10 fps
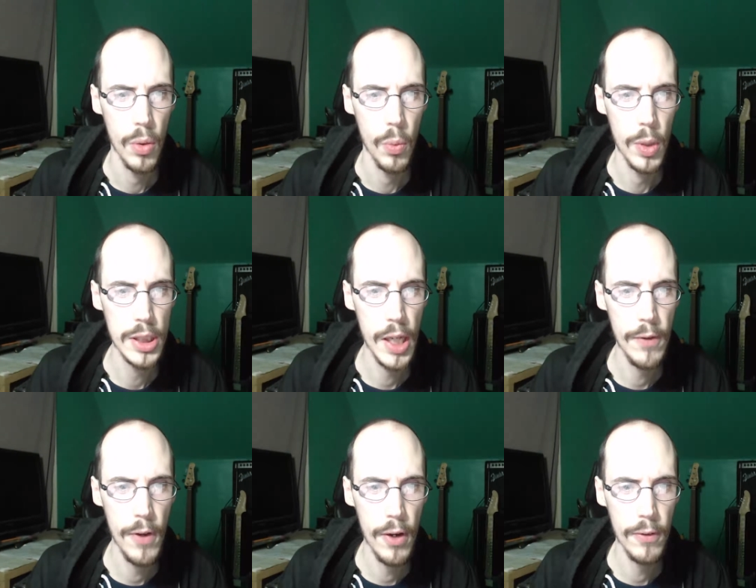Once I
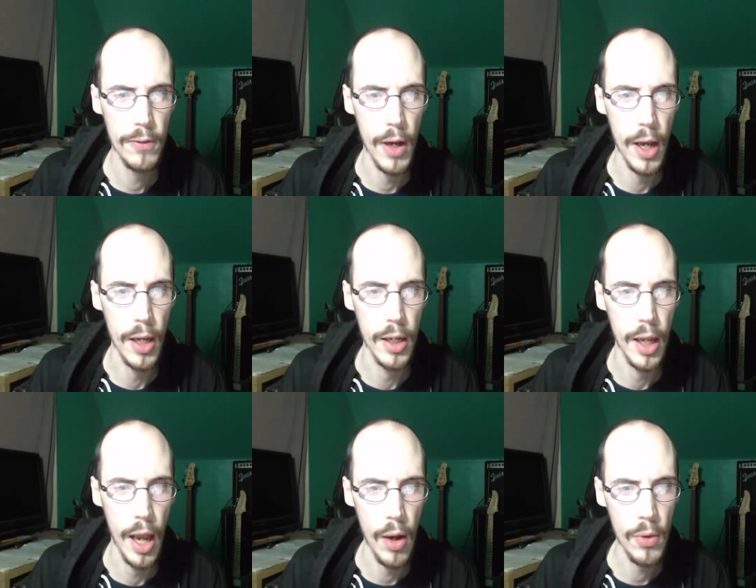verify
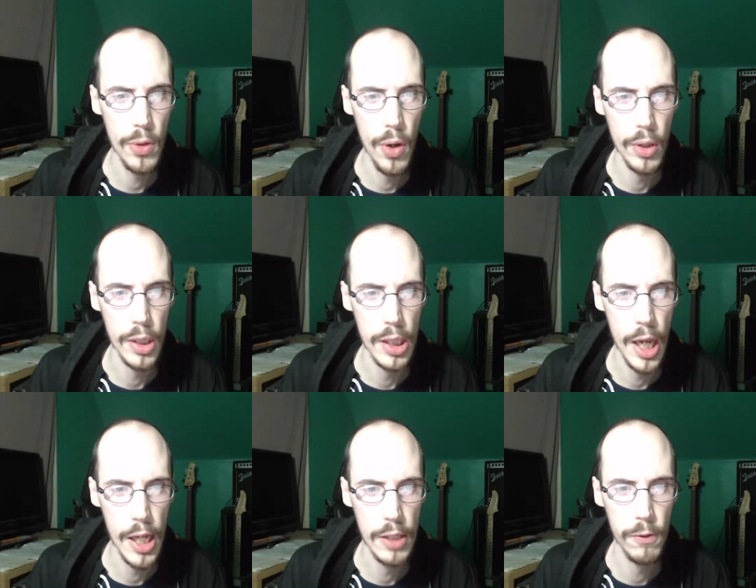how long it
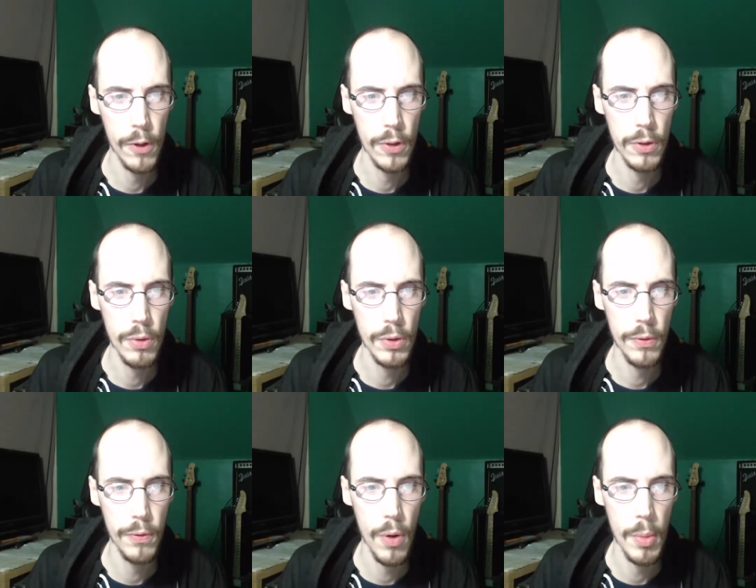takes for a clone to
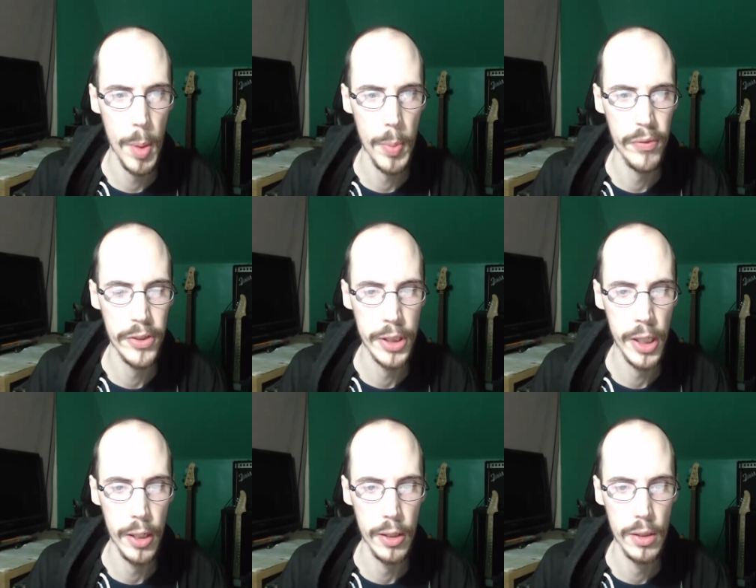form above his
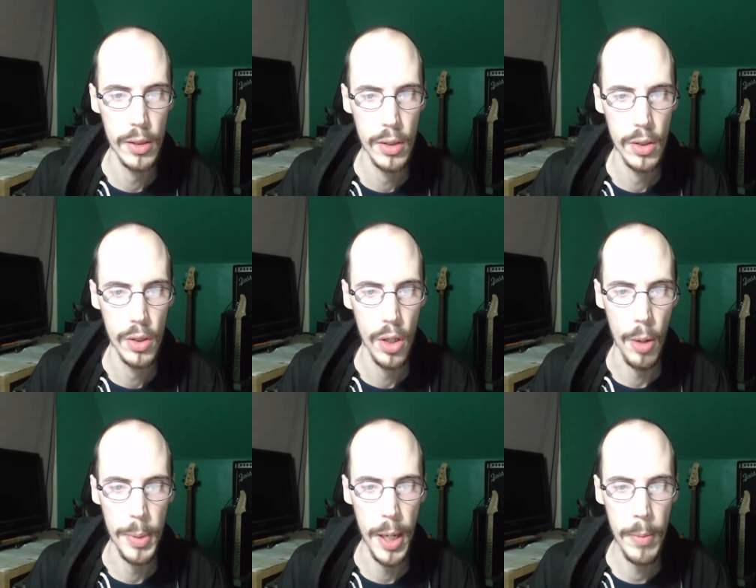head, I'll
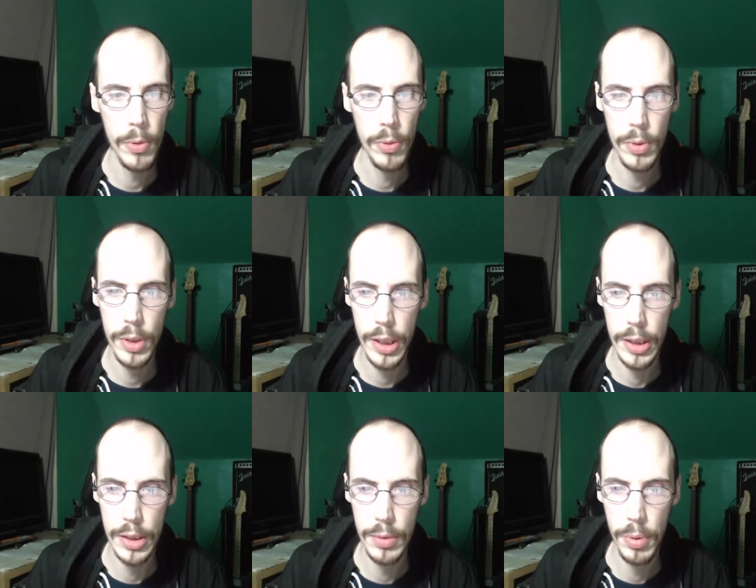be able to
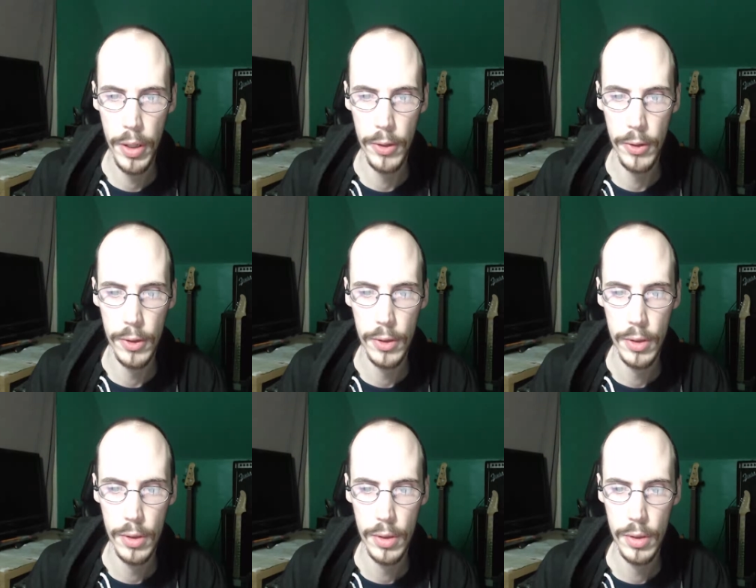release Predator.
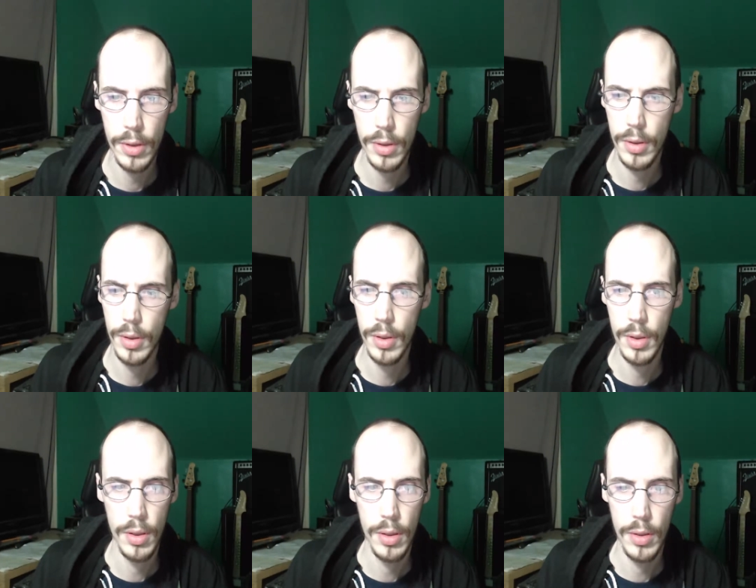
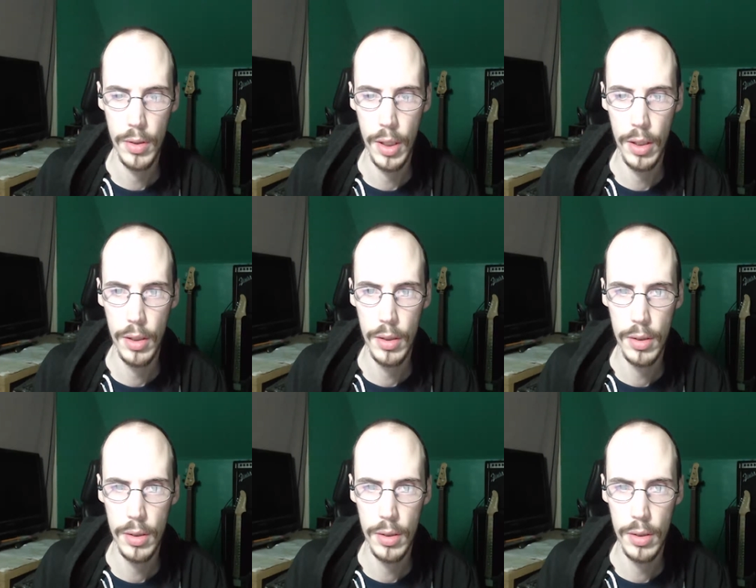Okay.